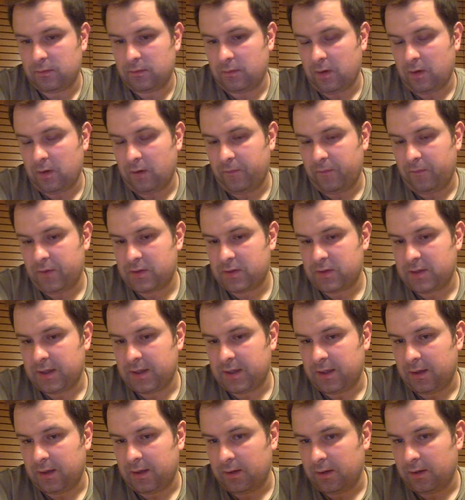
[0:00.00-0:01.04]

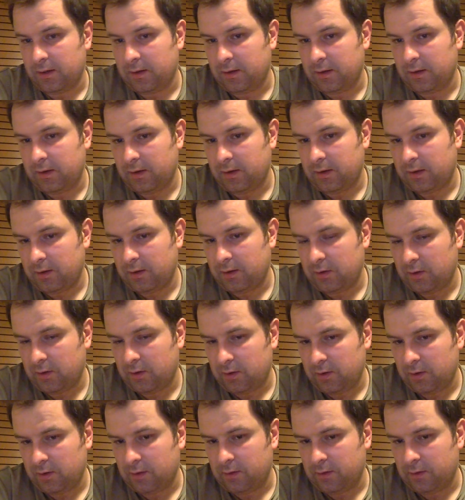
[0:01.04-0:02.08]
Obviously,
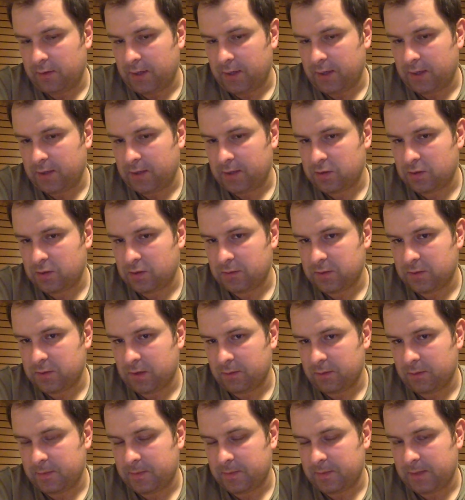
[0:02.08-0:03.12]
there can
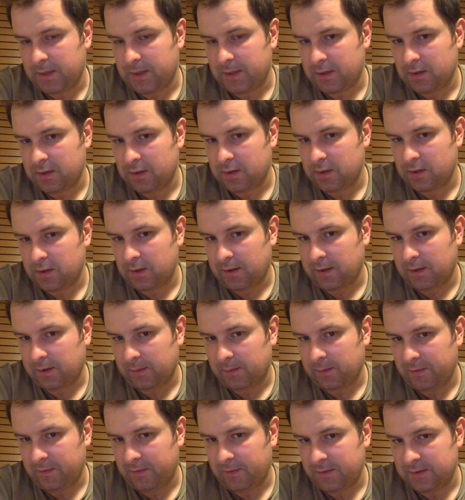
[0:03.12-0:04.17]
sometimes be a little
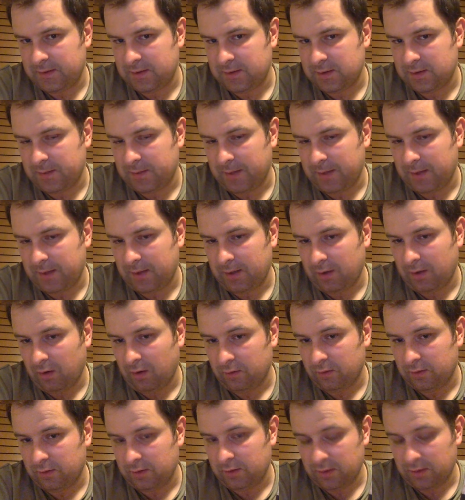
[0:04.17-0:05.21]
bit heated debate
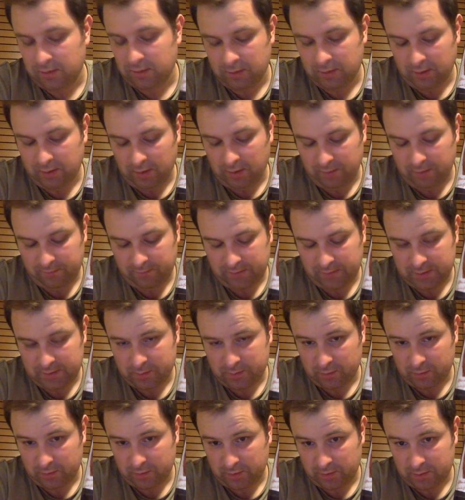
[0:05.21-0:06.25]
on
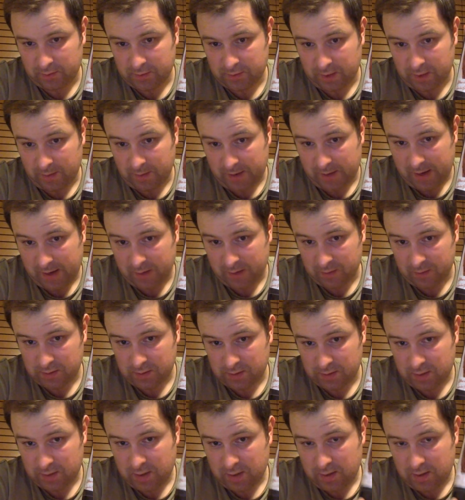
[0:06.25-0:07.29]
Facebook groups about,